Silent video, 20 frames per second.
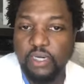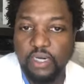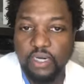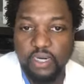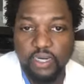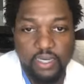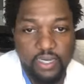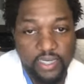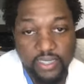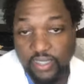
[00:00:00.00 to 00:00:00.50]

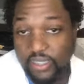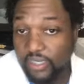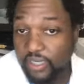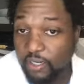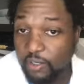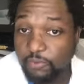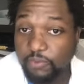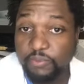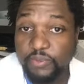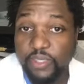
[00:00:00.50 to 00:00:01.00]
and then
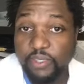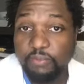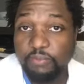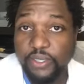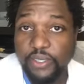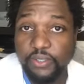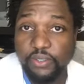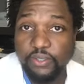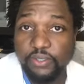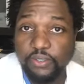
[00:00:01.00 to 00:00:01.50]
help them get
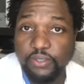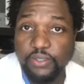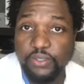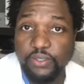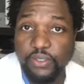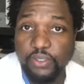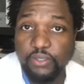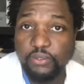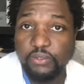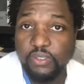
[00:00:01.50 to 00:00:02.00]
better,
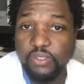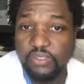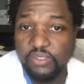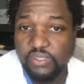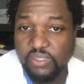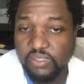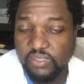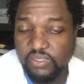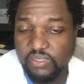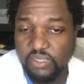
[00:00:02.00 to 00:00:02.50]

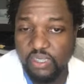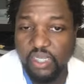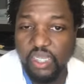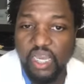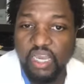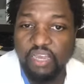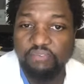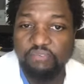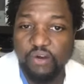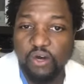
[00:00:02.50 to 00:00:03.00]
because this is a
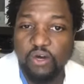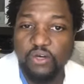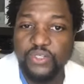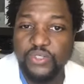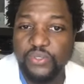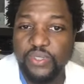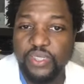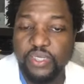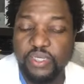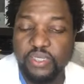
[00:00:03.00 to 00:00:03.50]

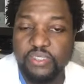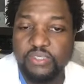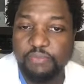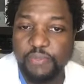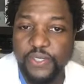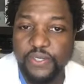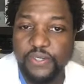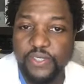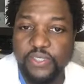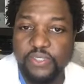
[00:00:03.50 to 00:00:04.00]
life-altering
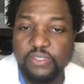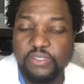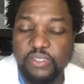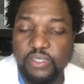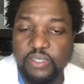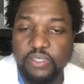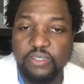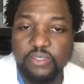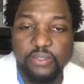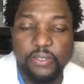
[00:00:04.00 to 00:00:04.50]
experience,
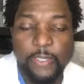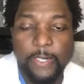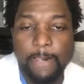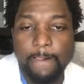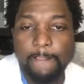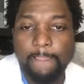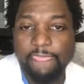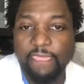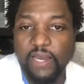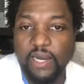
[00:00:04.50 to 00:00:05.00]
and
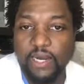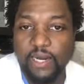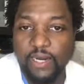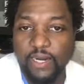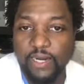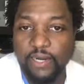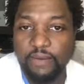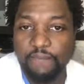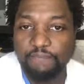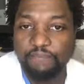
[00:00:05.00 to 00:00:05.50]

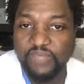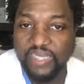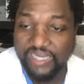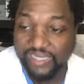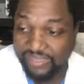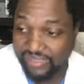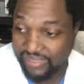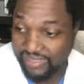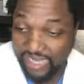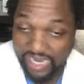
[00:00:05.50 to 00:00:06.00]

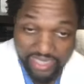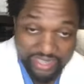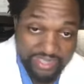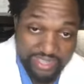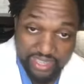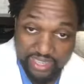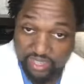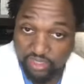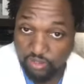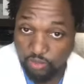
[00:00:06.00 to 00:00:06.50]
it's not
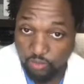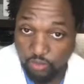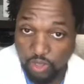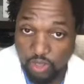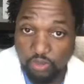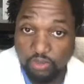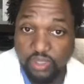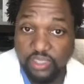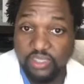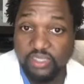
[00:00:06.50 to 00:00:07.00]
the end of the
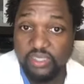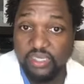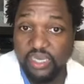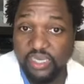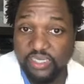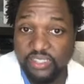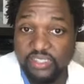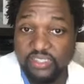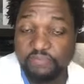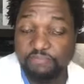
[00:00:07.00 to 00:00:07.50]
road,
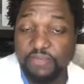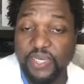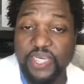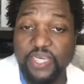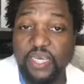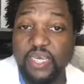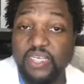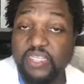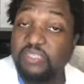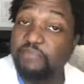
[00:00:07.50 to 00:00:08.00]

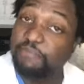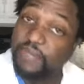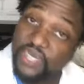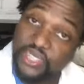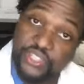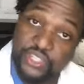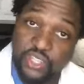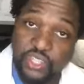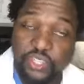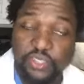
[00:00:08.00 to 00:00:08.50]

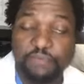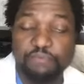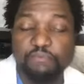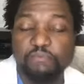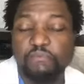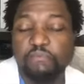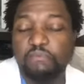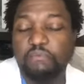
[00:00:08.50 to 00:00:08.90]
especially